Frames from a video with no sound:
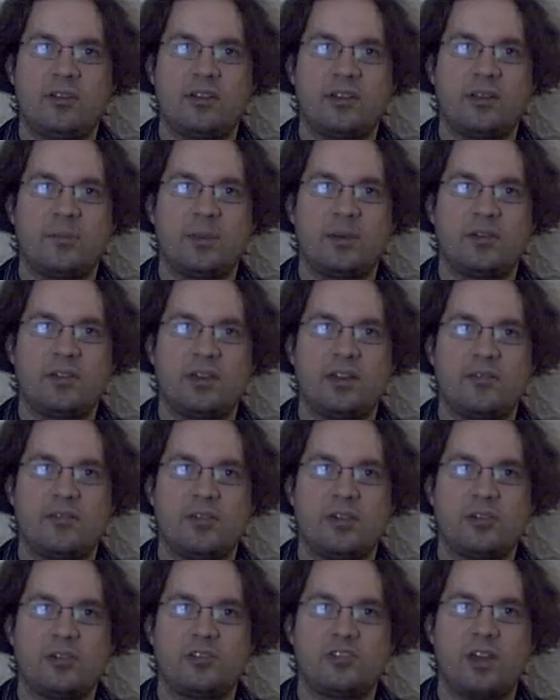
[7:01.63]
the built-in
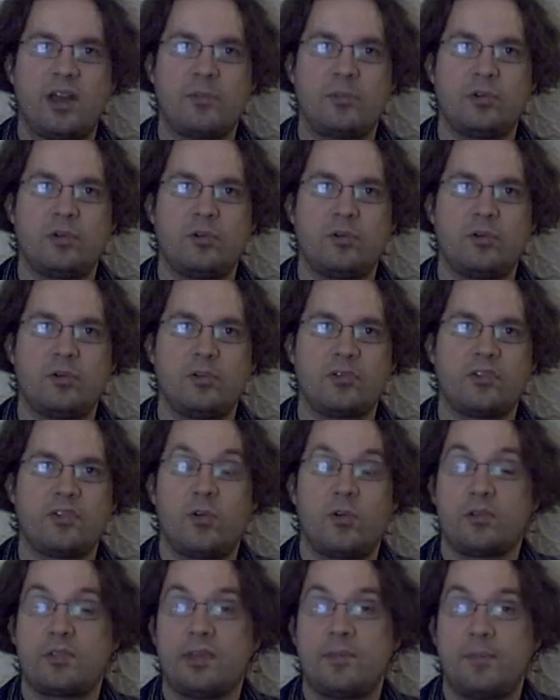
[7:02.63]
Photoshop tools,
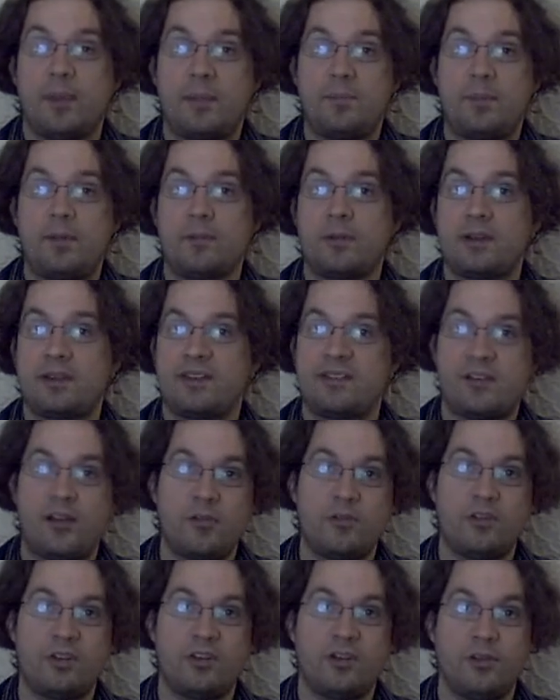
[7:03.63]
or that might be really
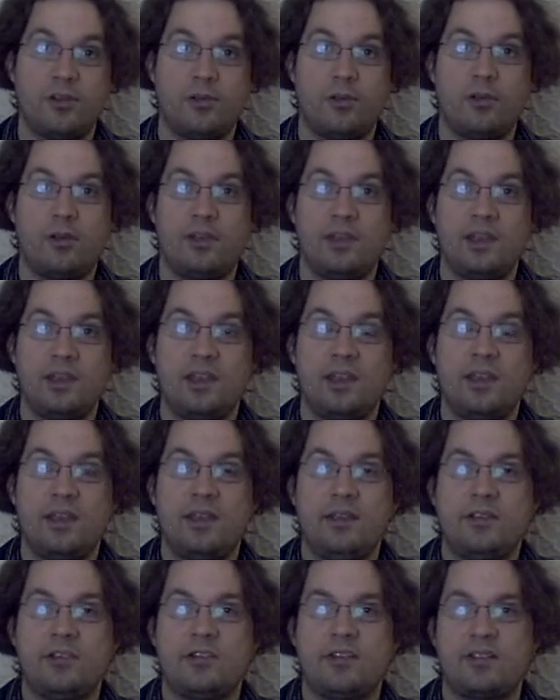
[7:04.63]
slow to do
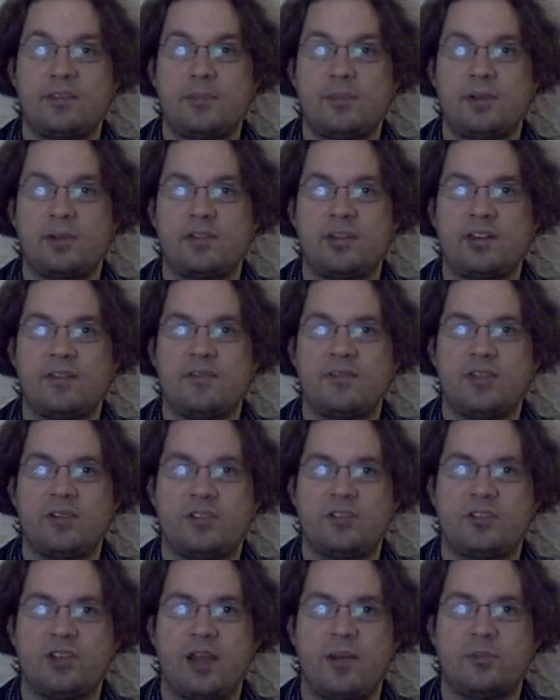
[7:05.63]
using the built-in
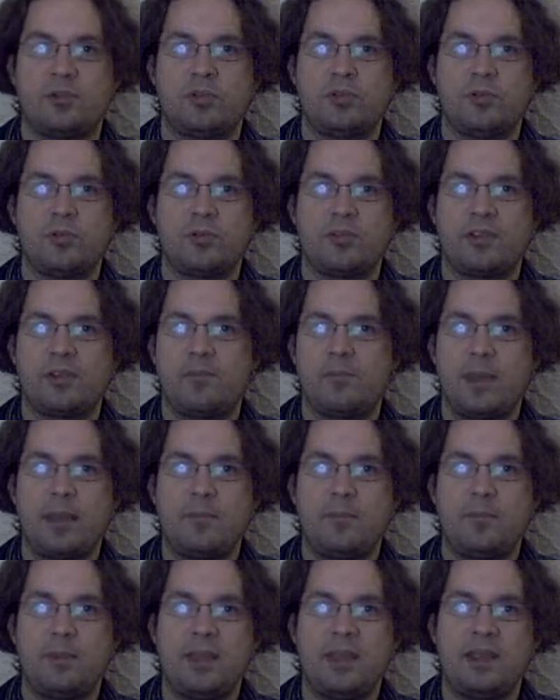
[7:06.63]
Photoshop tools. It
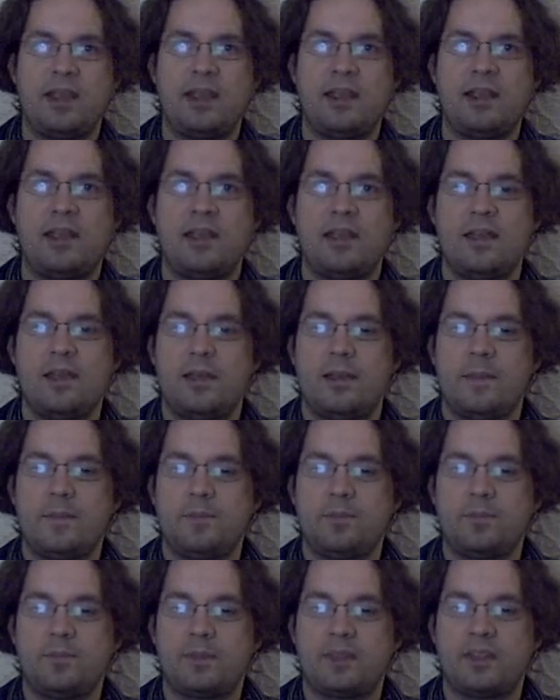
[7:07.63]
might be
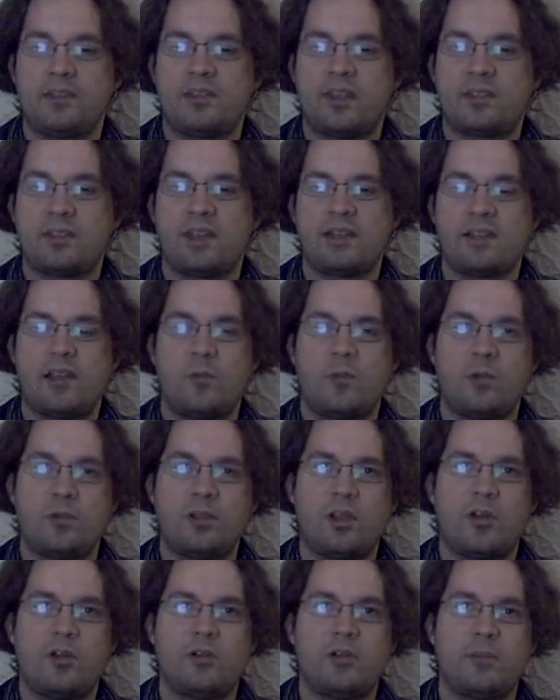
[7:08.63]
something that will
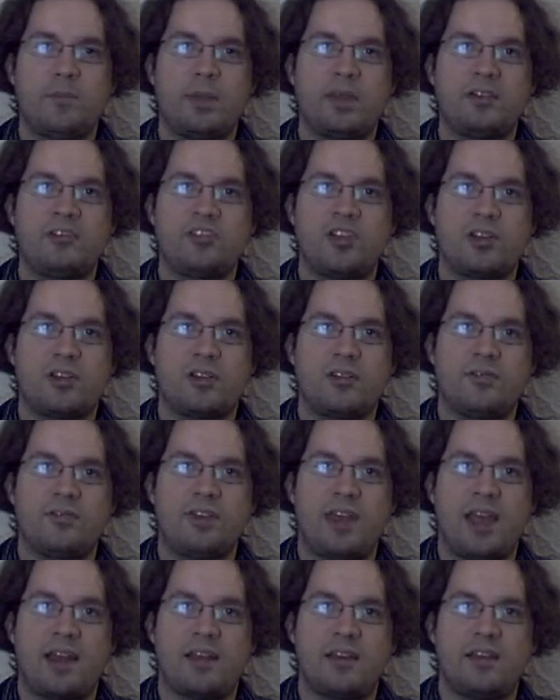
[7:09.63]
load a big chunk of
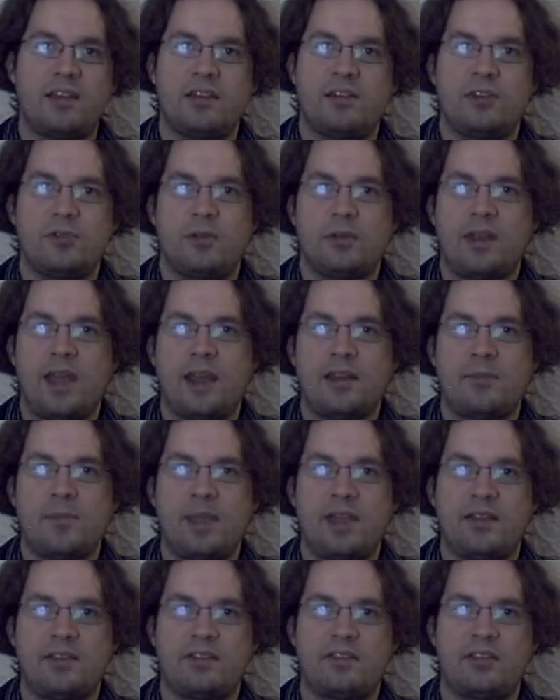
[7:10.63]
data into a
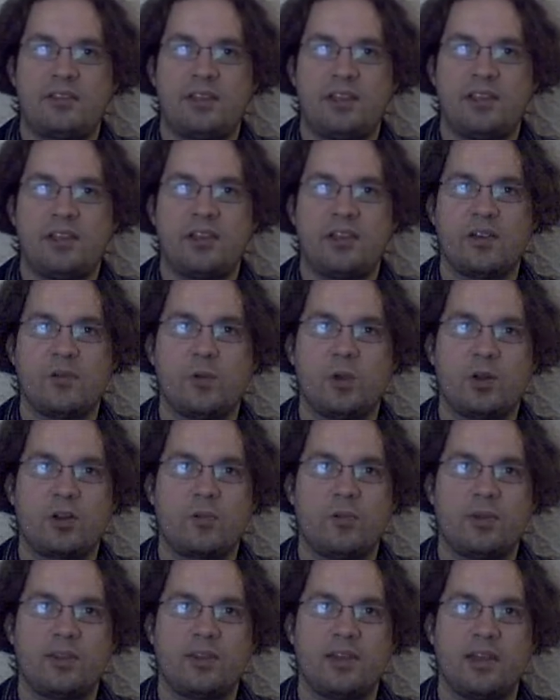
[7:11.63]
database so that you can
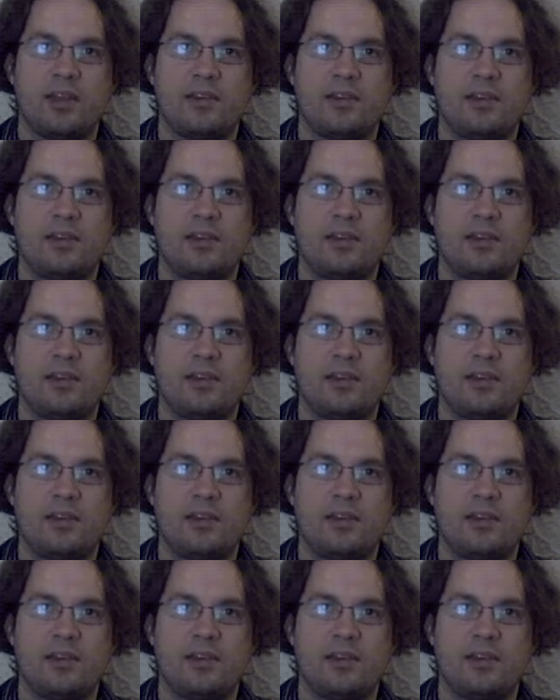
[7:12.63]
work with it.